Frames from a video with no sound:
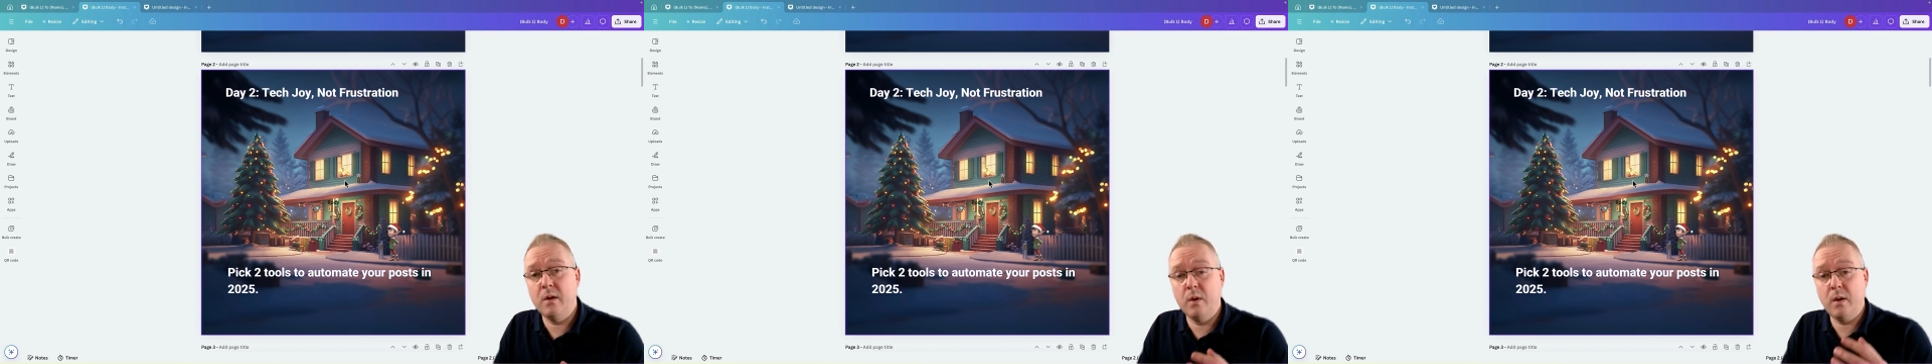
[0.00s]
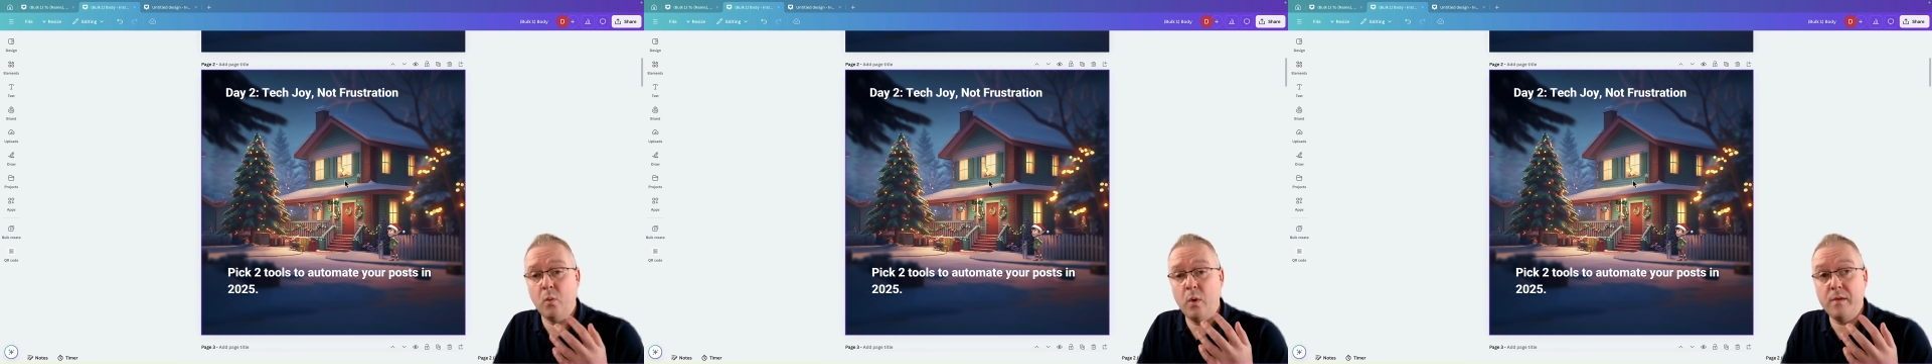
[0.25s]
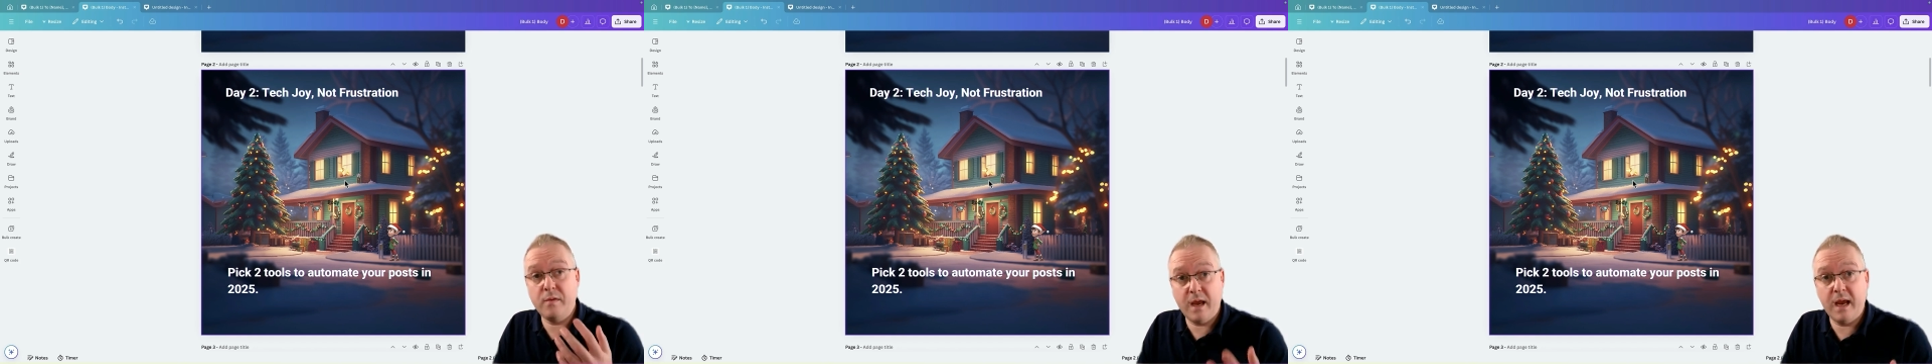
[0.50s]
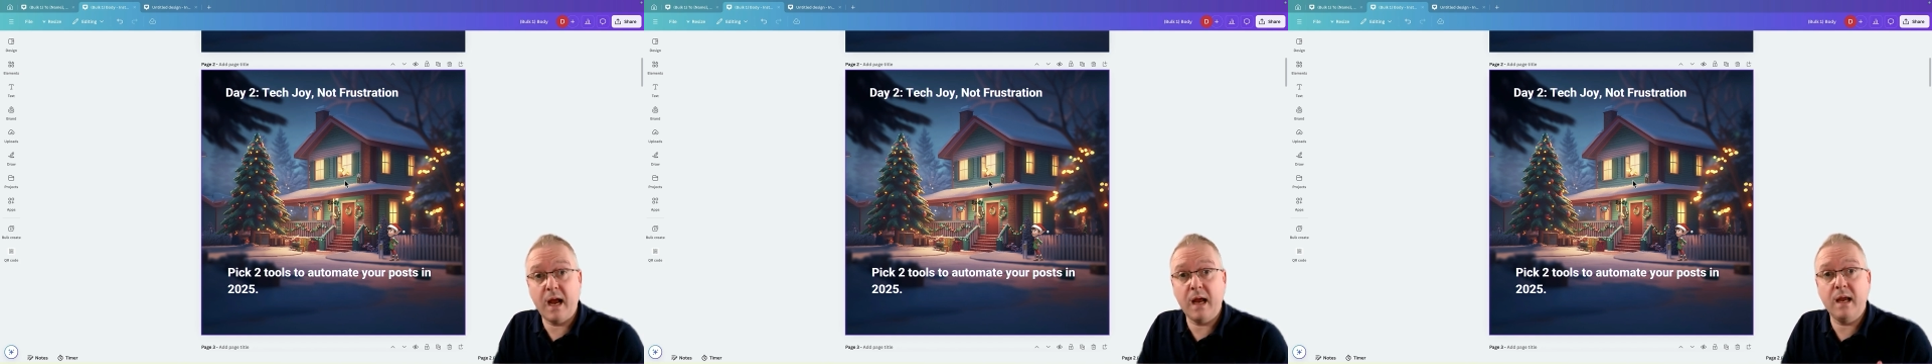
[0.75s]
with
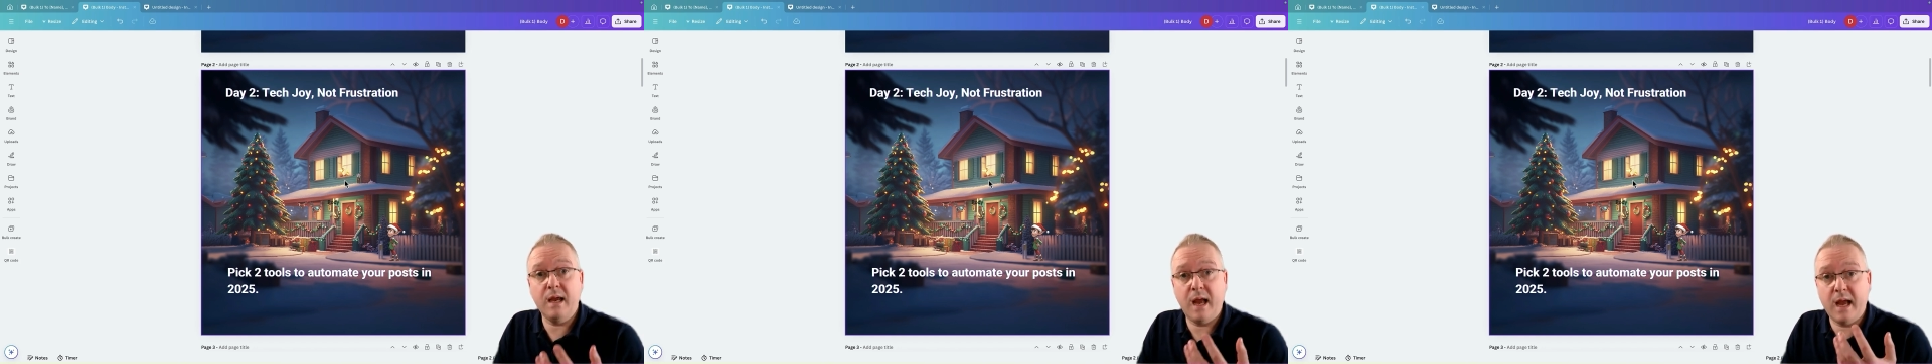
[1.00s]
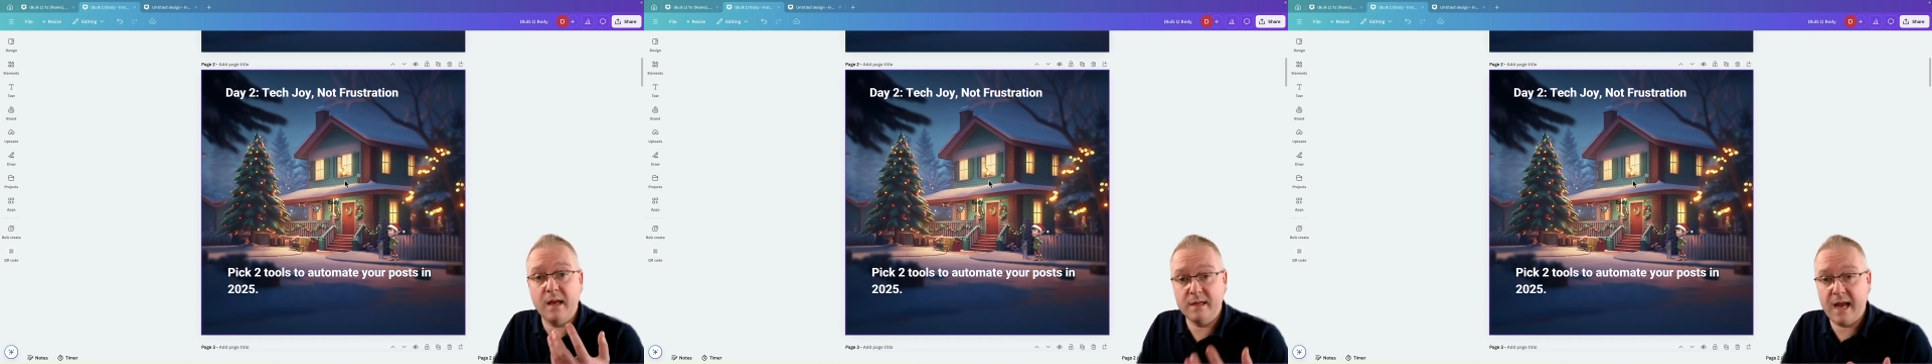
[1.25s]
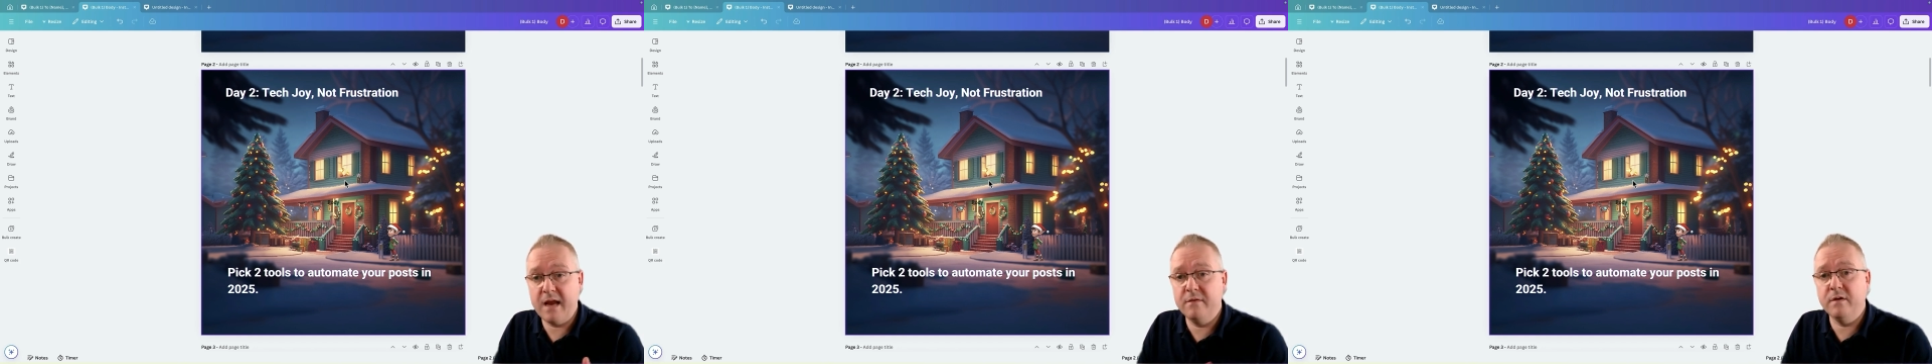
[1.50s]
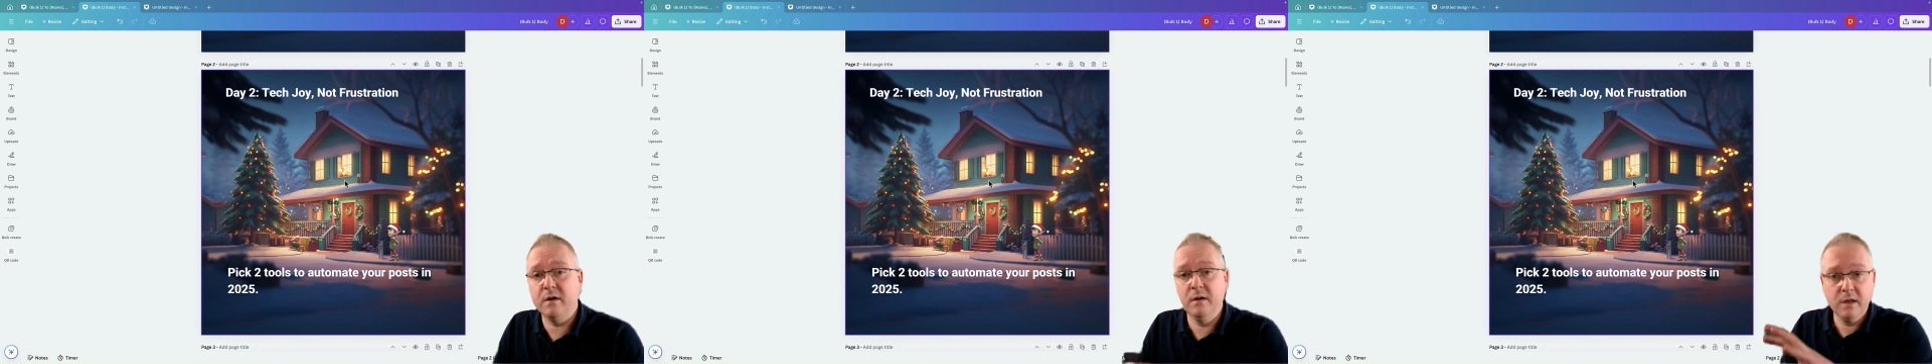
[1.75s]
AI and Canva